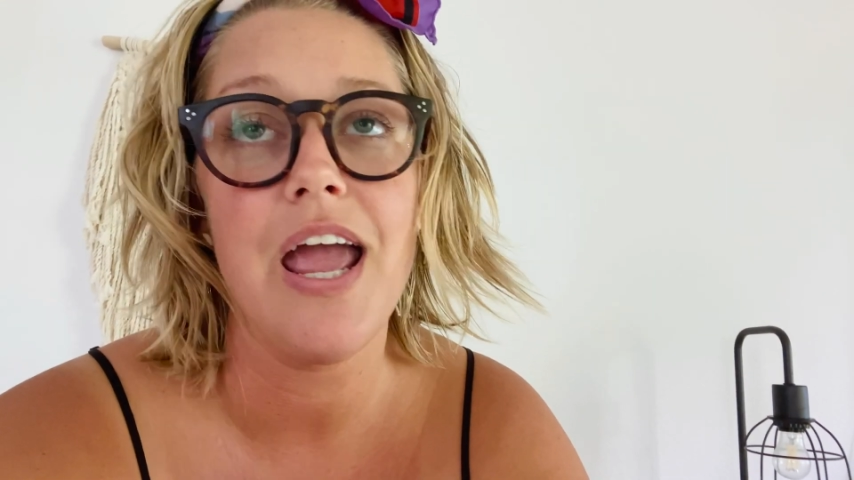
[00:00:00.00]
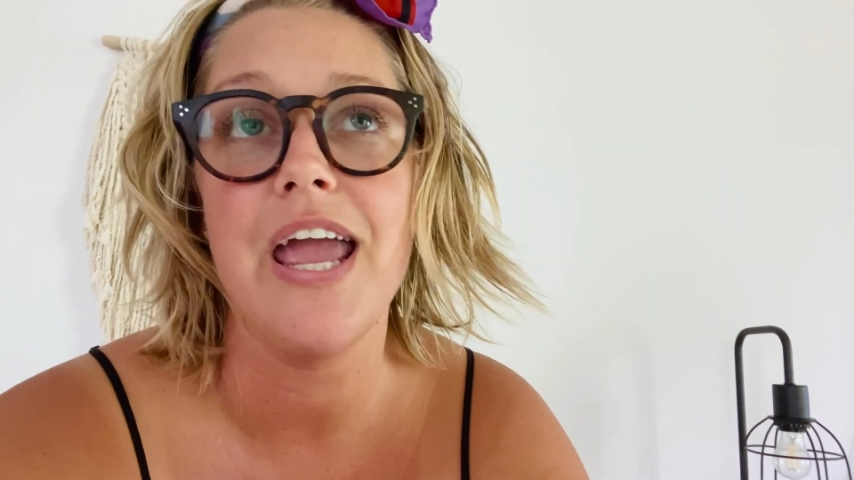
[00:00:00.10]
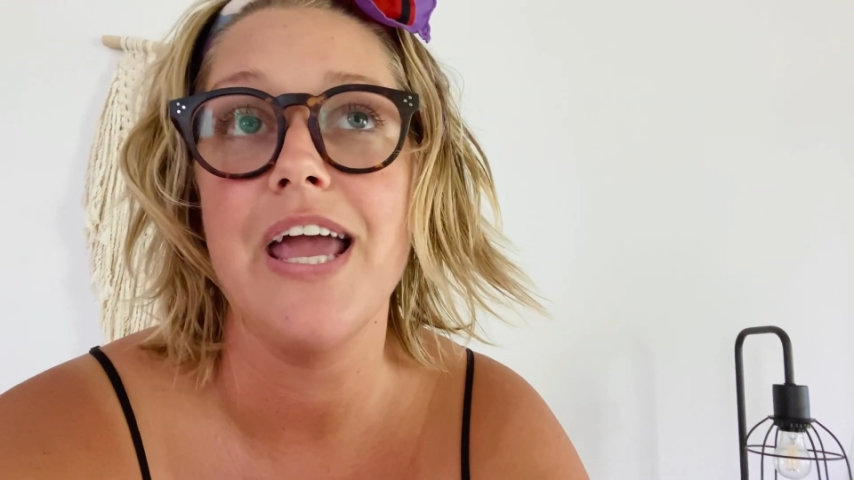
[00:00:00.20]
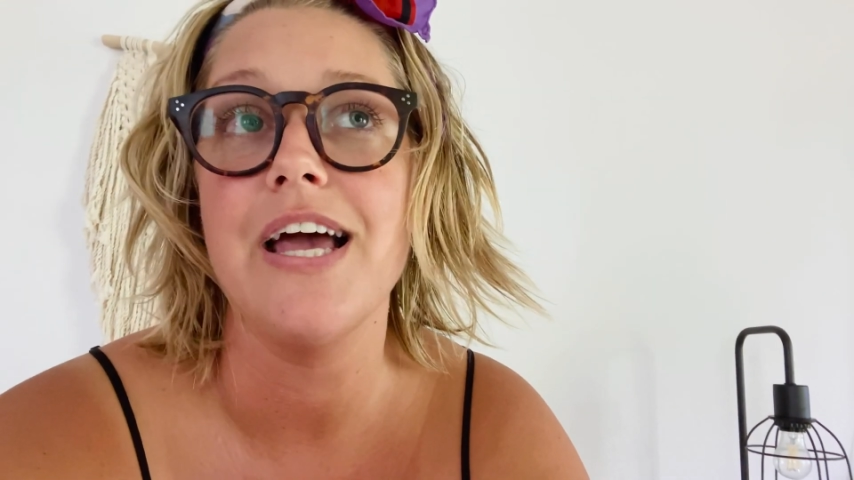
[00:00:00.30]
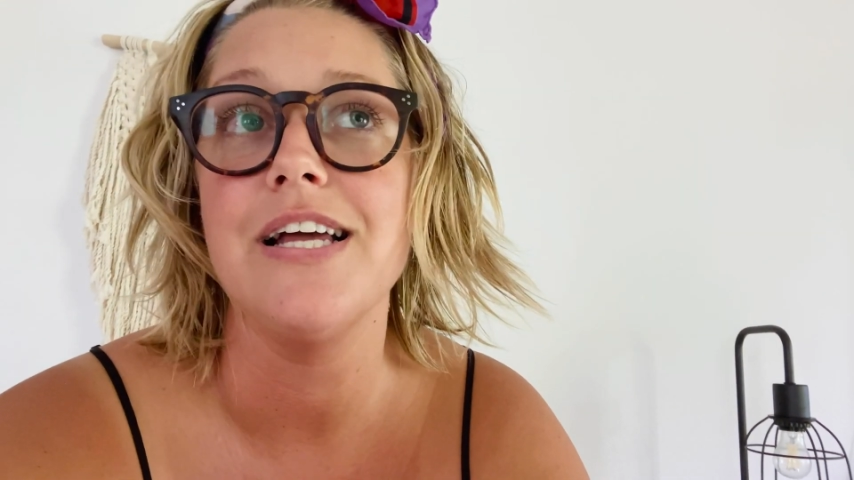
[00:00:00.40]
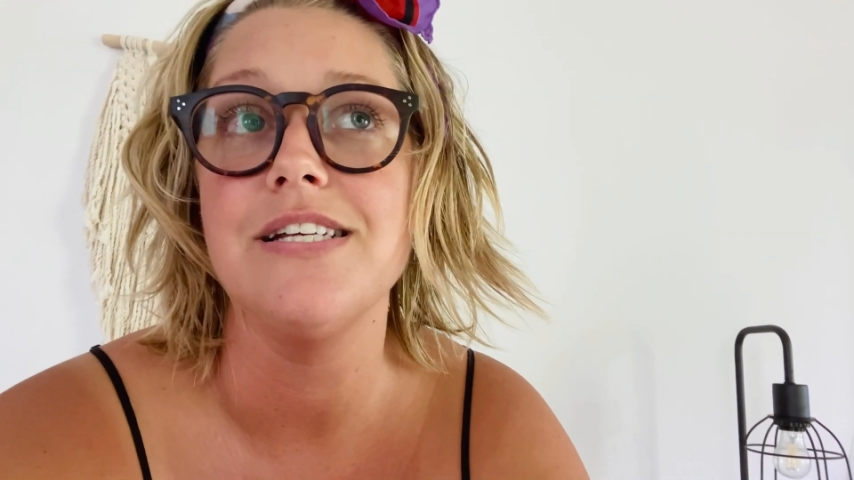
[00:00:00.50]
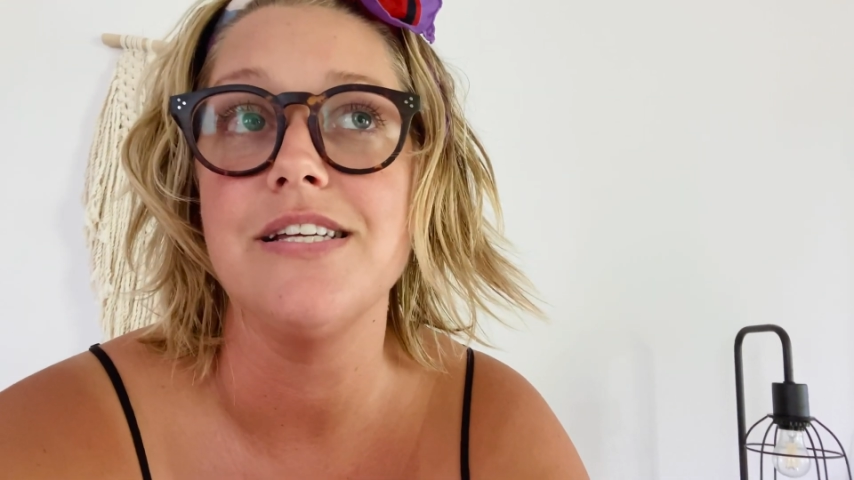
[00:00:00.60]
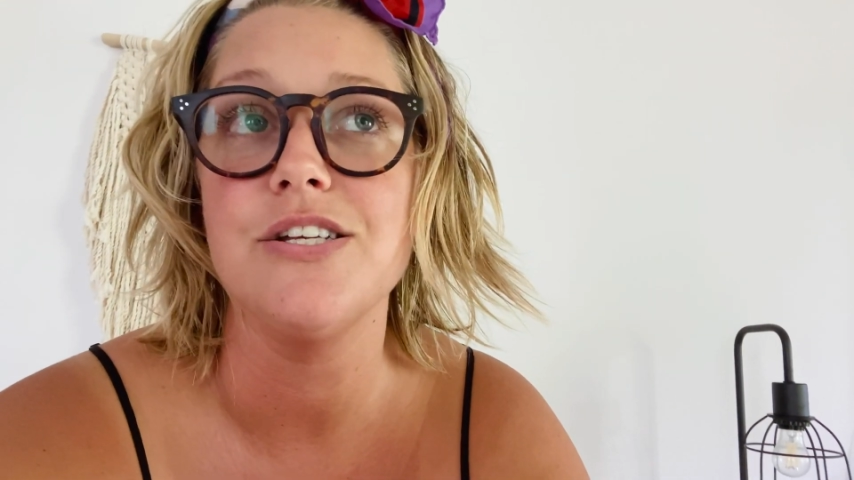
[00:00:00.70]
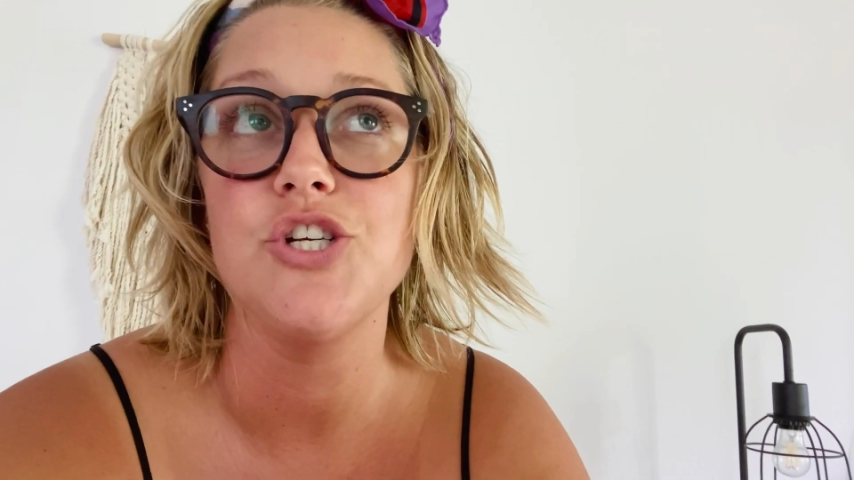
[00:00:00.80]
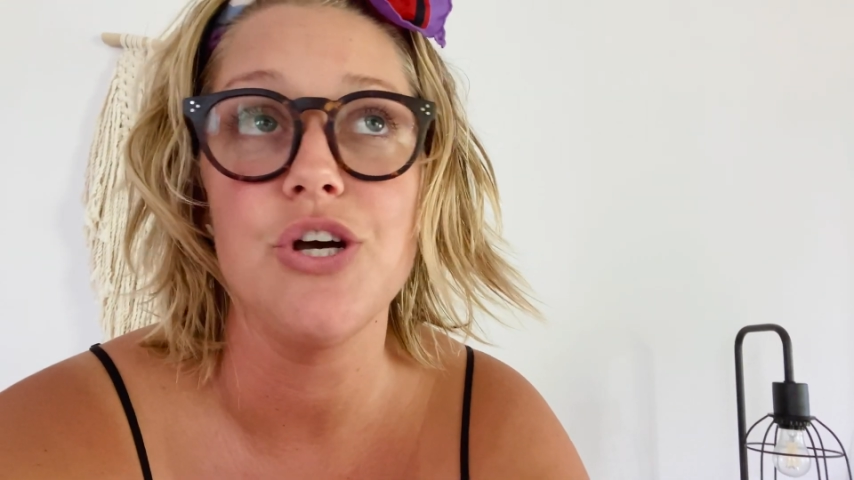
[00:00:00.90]
and
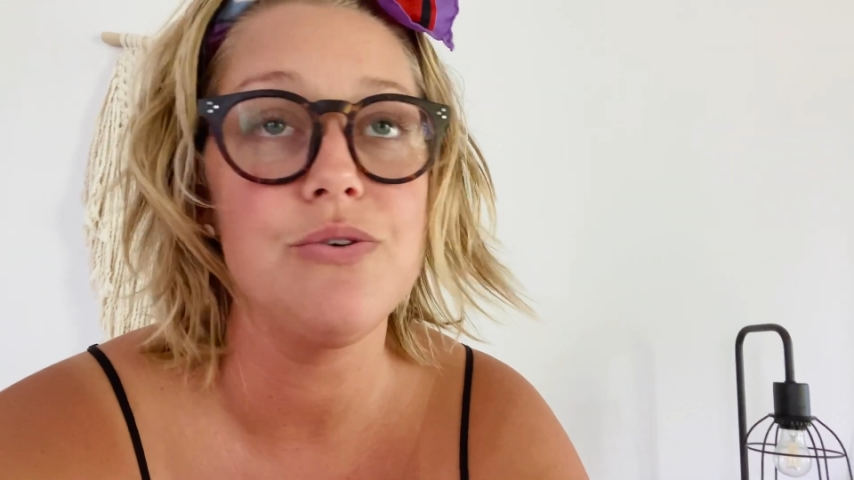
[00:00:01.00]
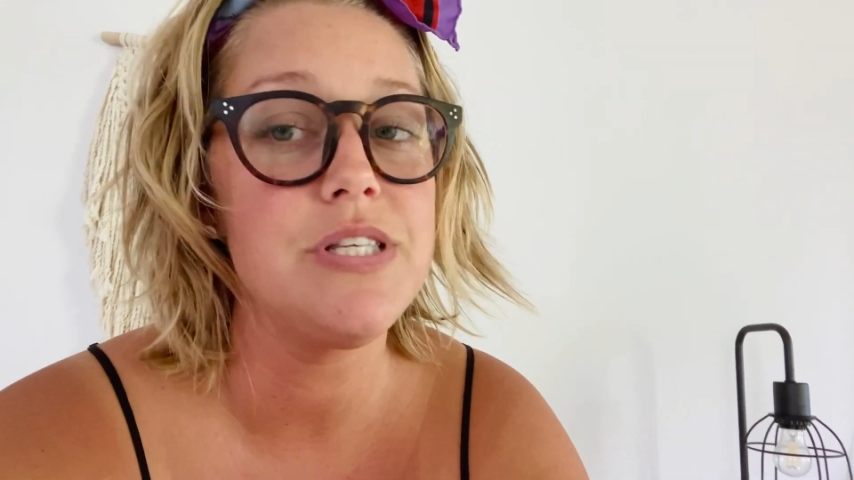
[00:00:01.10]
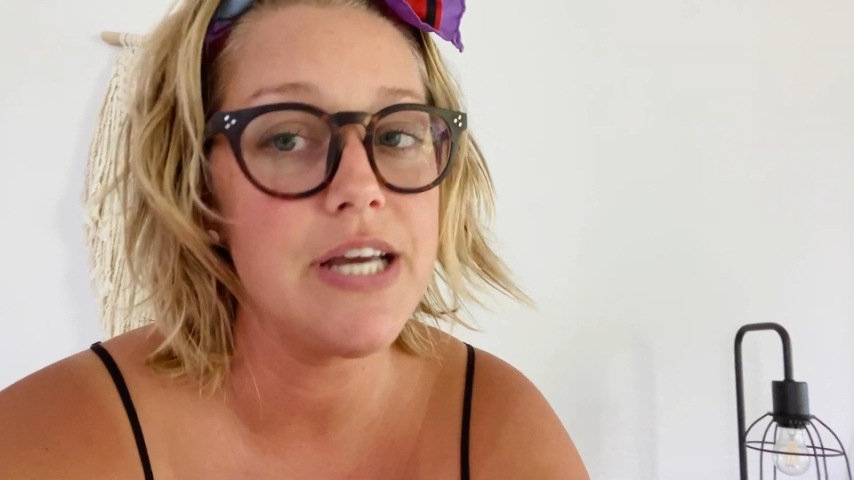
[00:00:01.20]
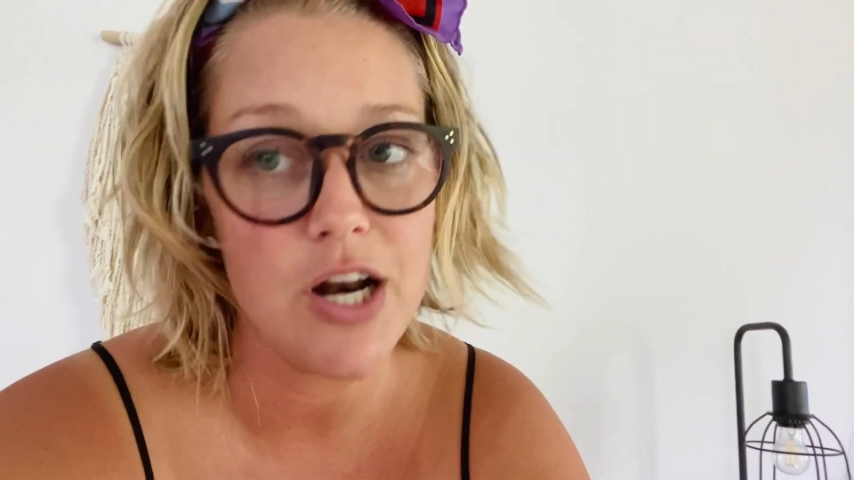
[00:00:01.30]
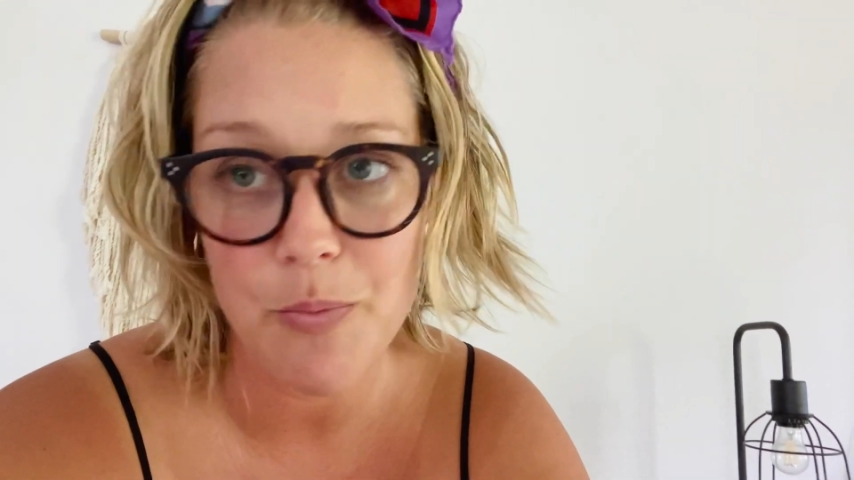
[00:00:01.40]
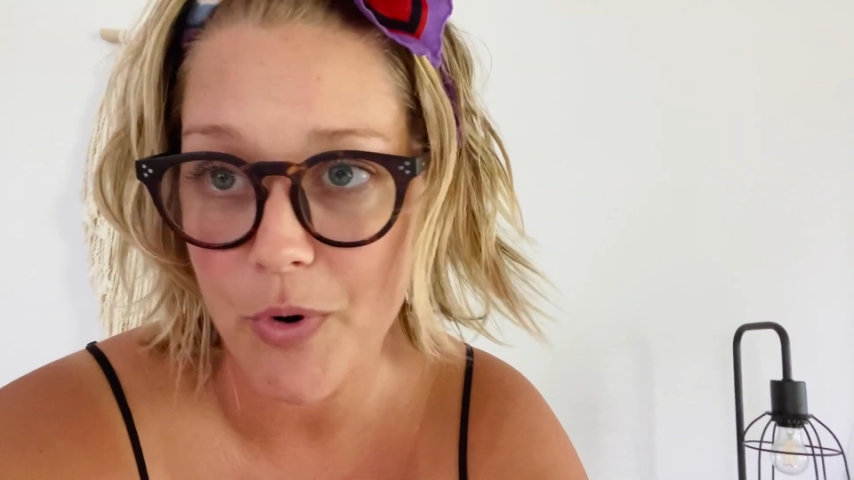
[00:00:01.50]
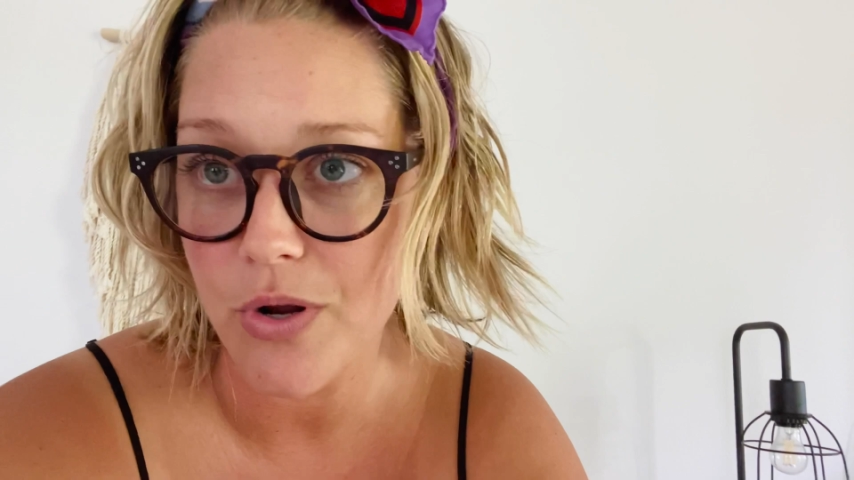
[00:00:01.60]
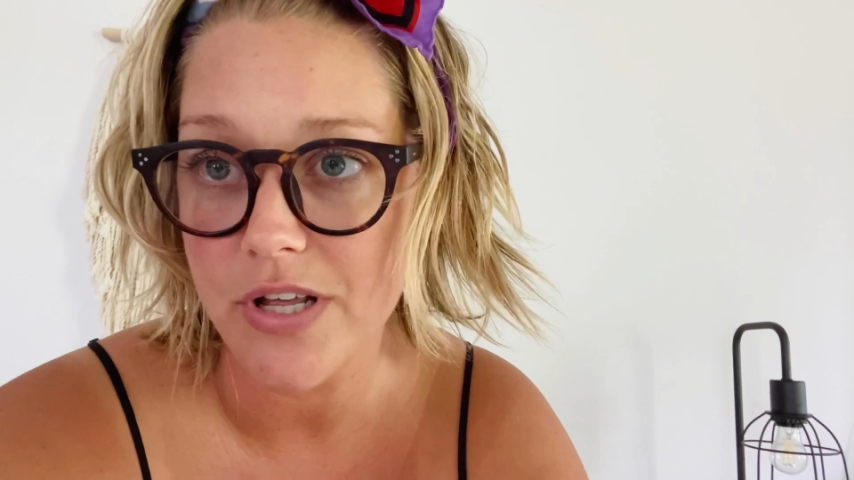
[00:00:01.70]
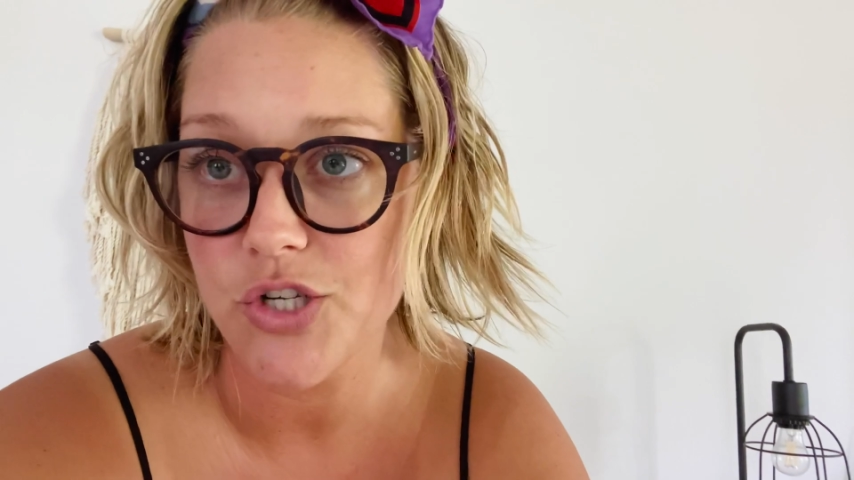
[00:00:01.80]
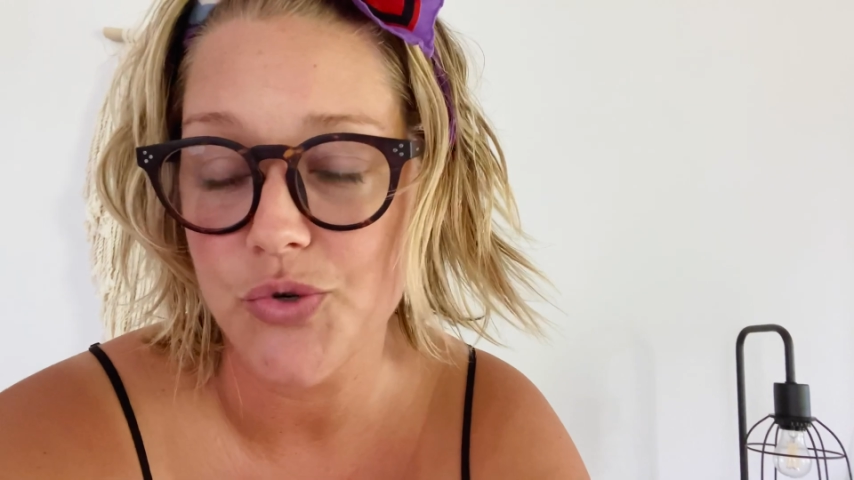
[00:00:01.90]
chose to get on
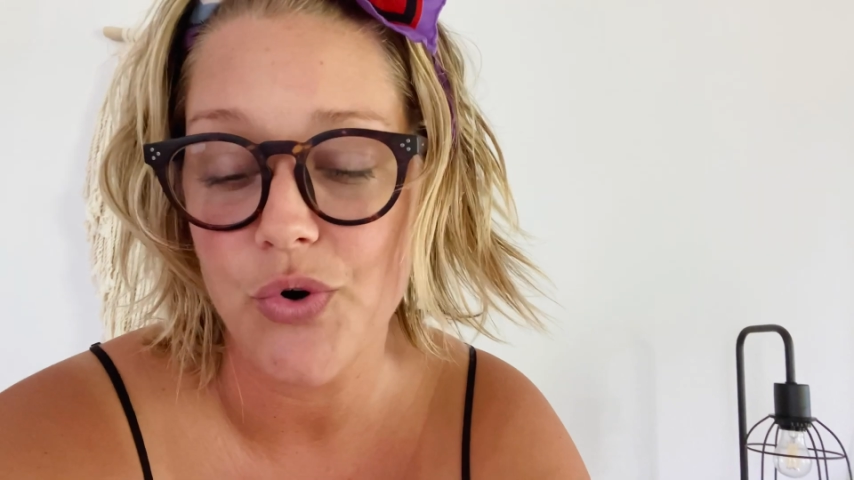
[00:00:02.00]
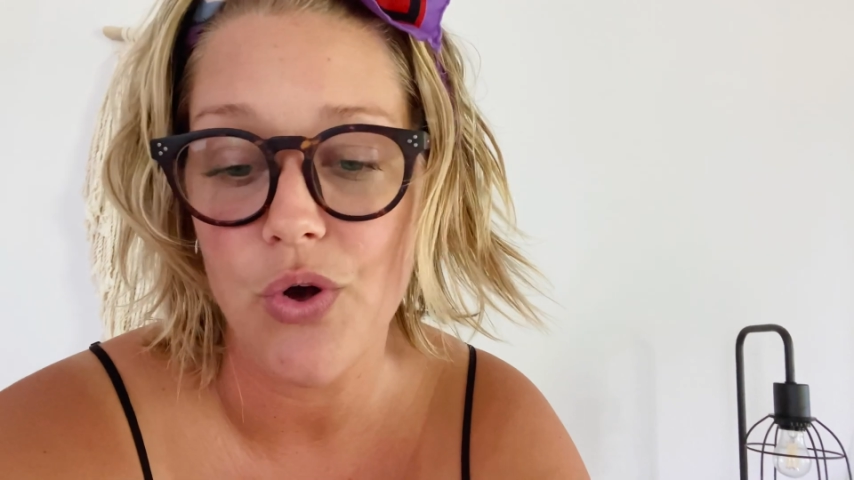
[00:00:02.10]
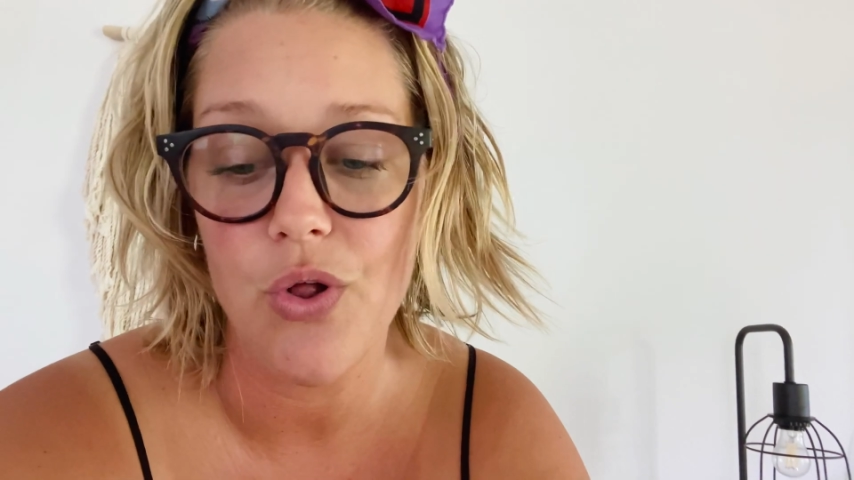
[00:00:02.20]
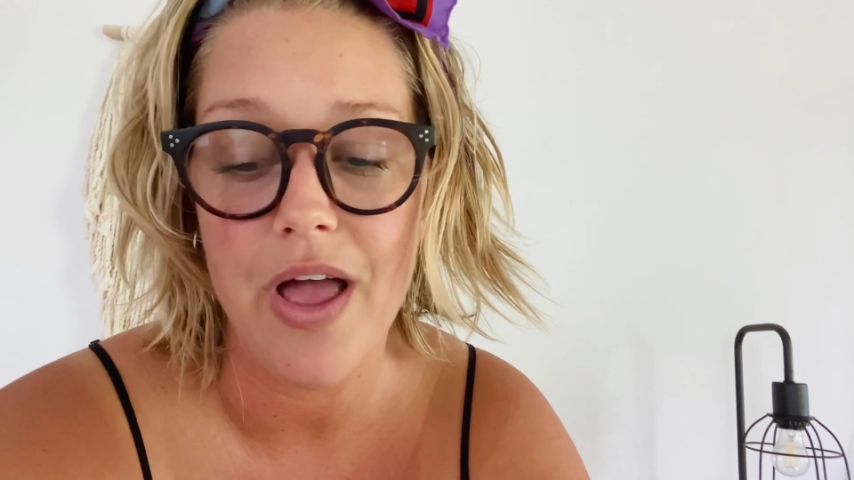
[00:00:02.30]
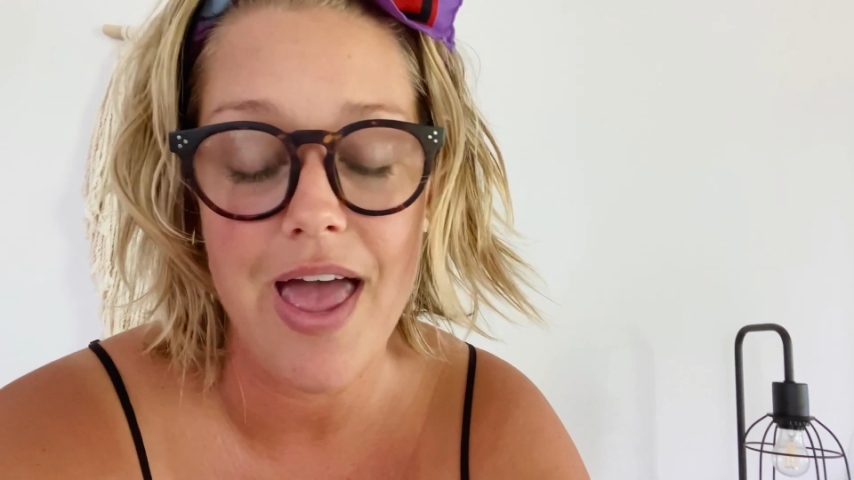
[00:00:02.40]
birth control.